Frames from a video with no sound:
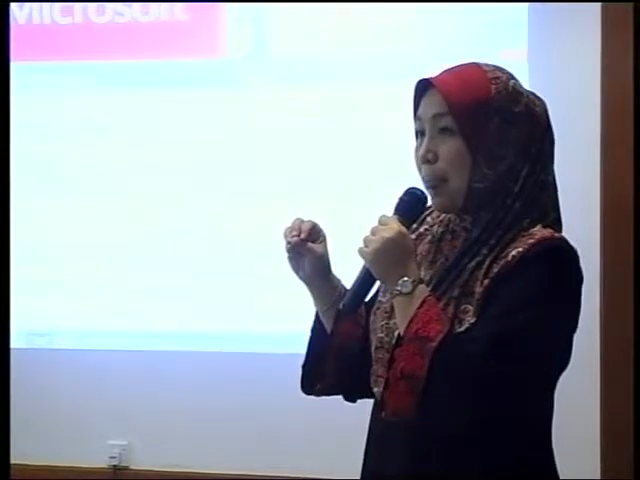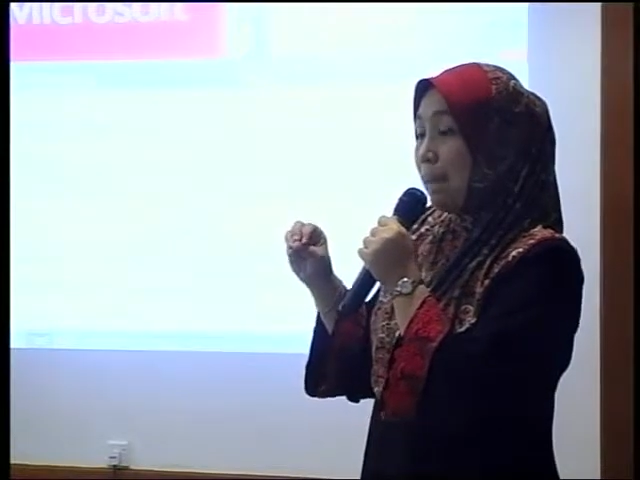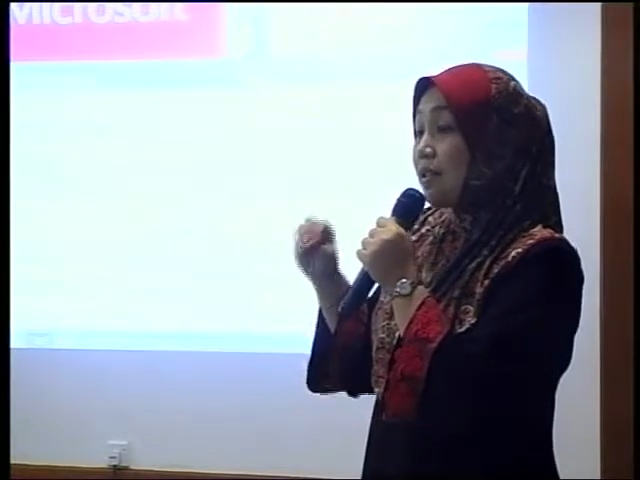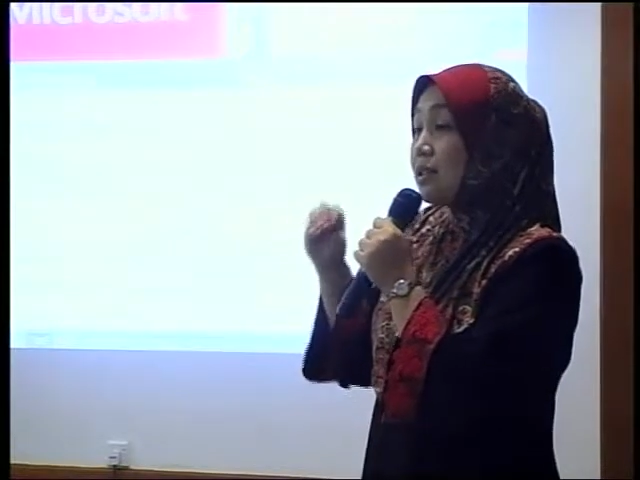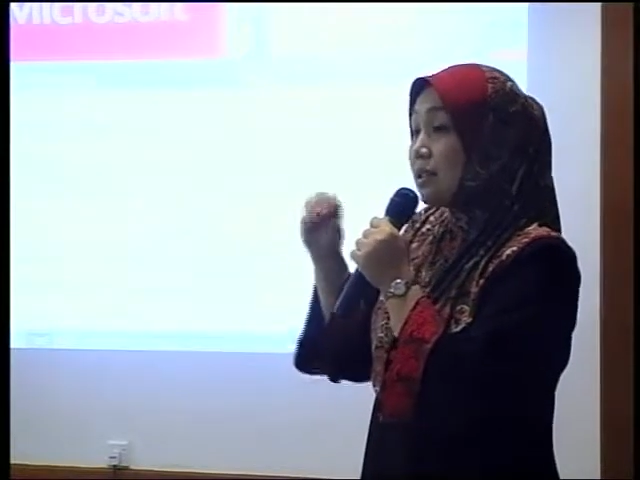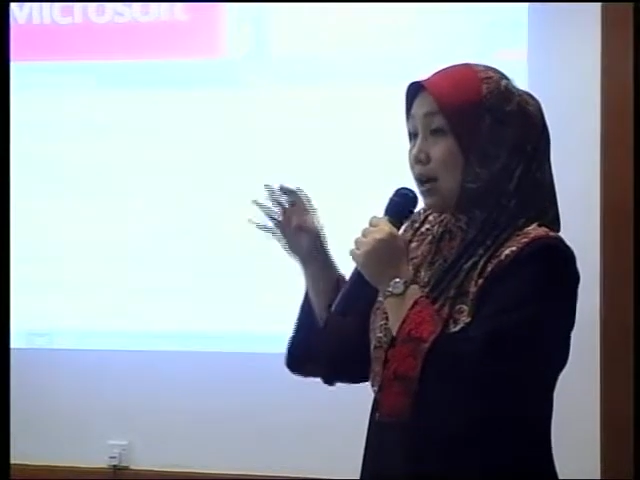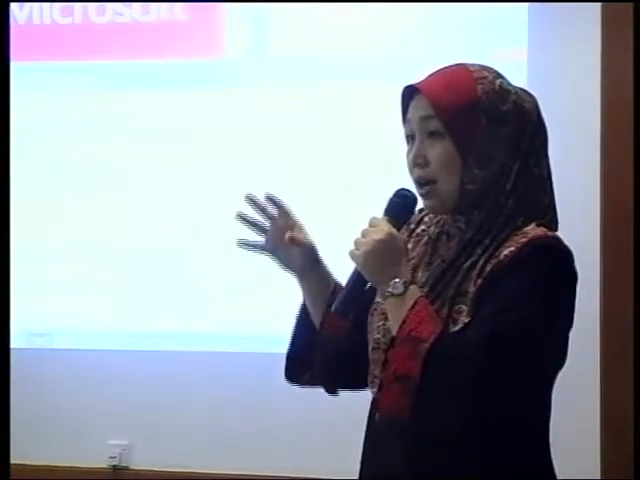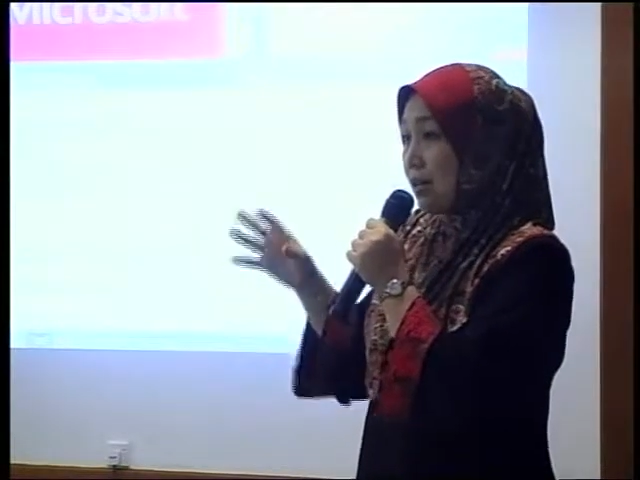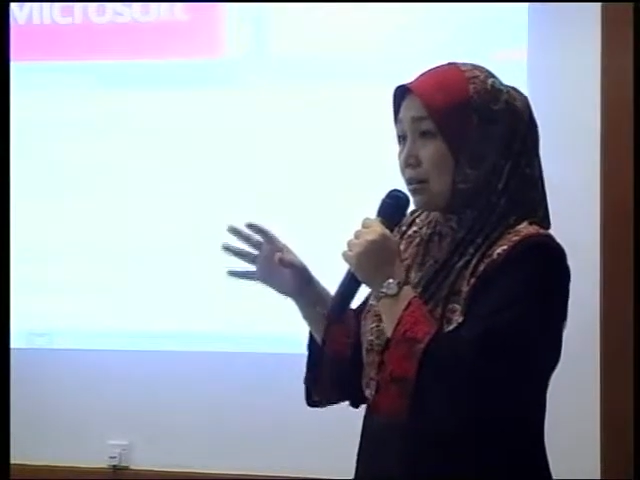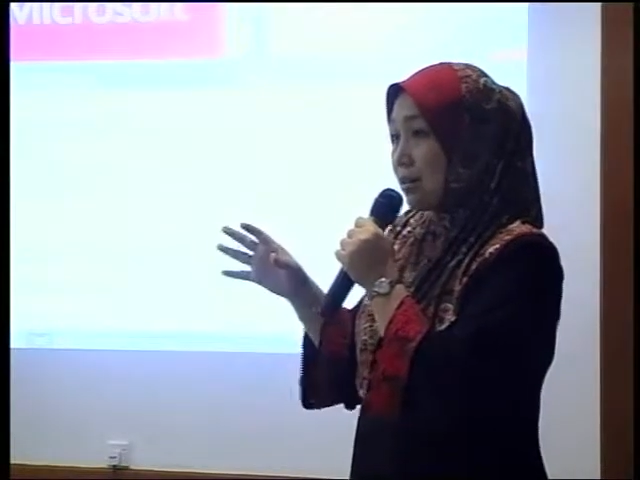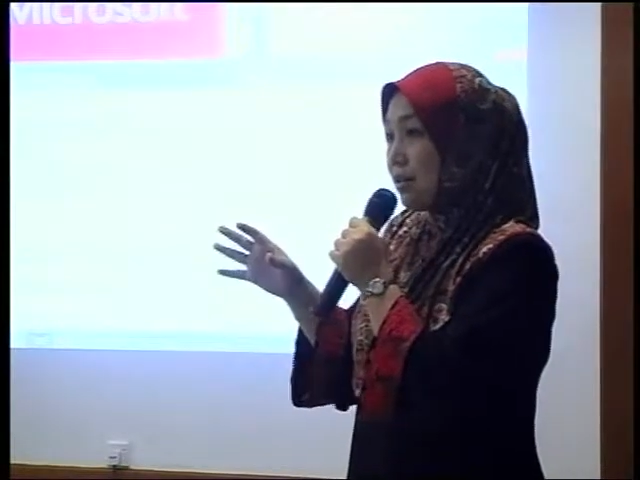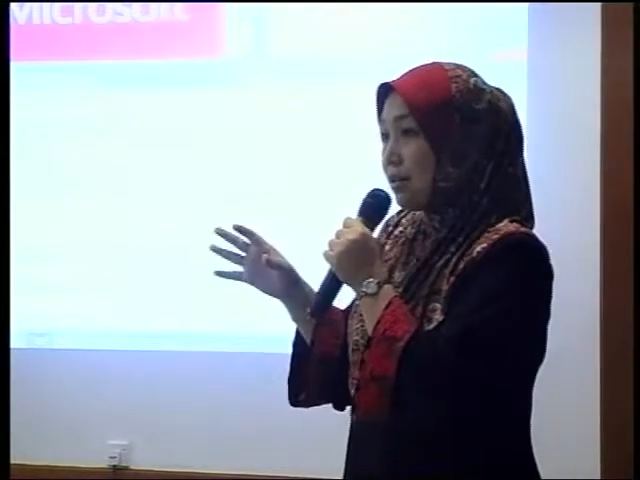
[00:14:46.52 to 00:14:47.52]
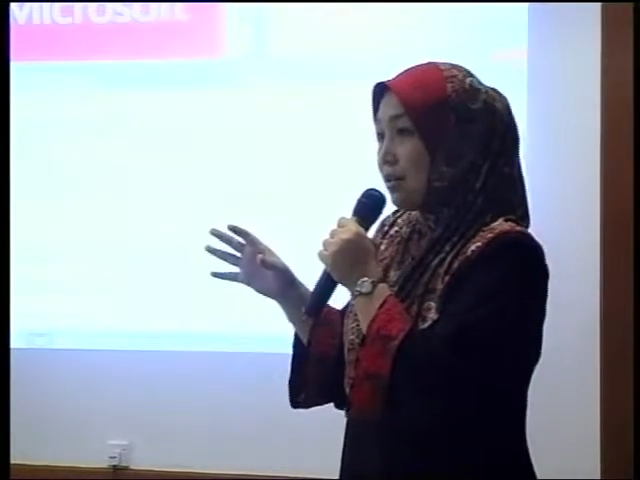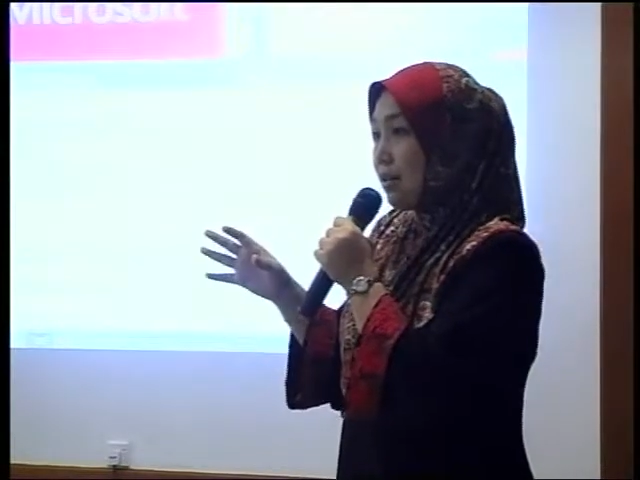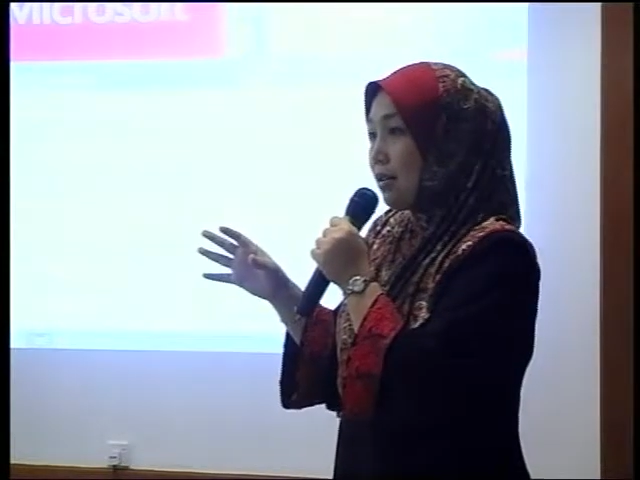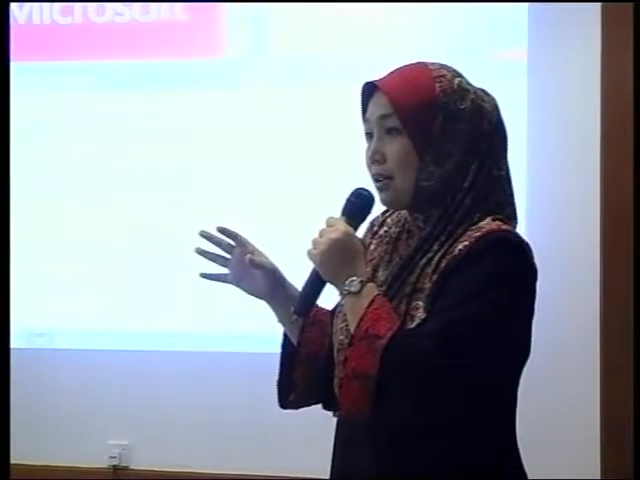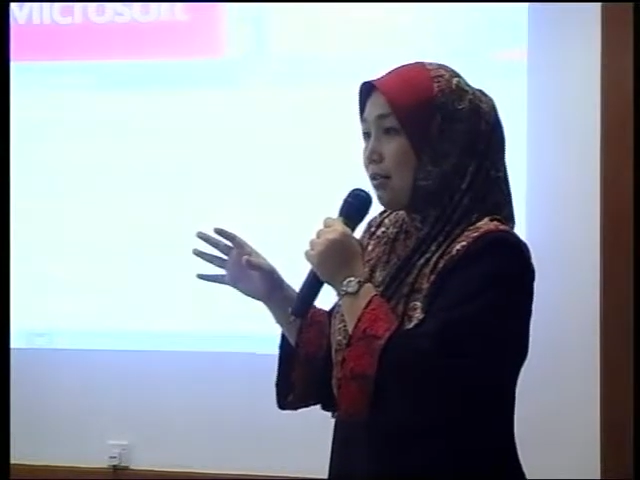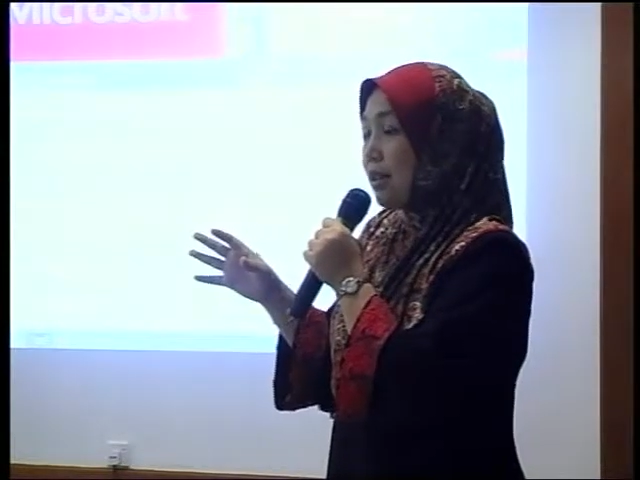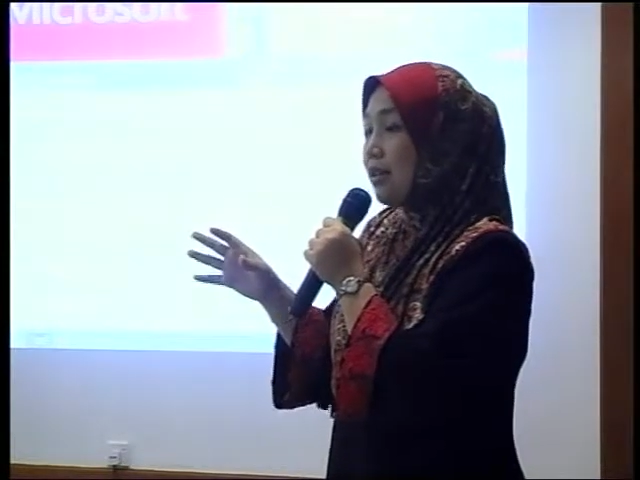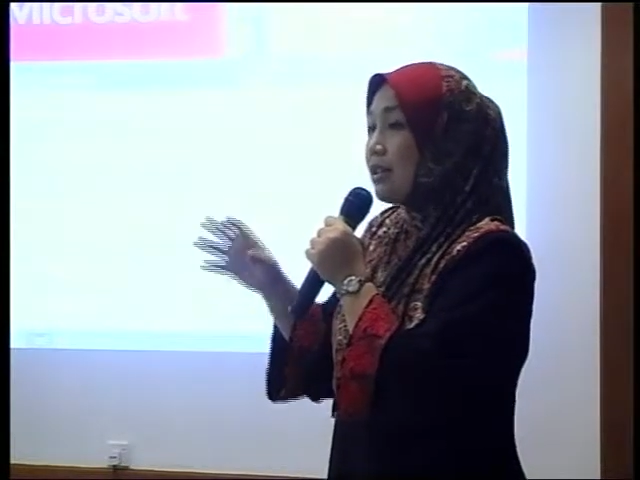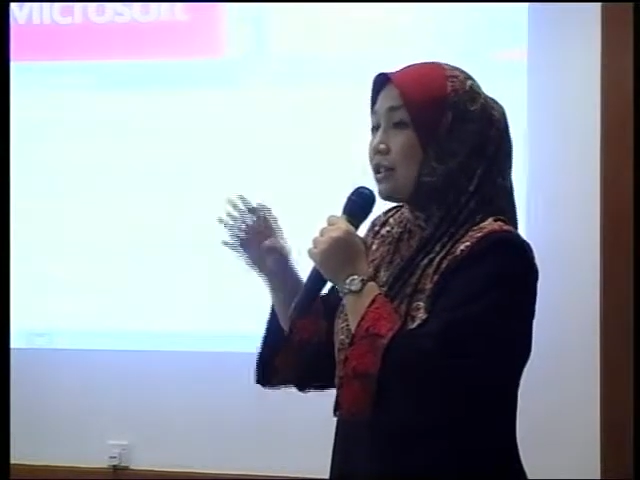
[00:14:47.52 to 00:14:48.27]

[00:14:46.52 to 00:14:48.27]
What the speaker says: the task, the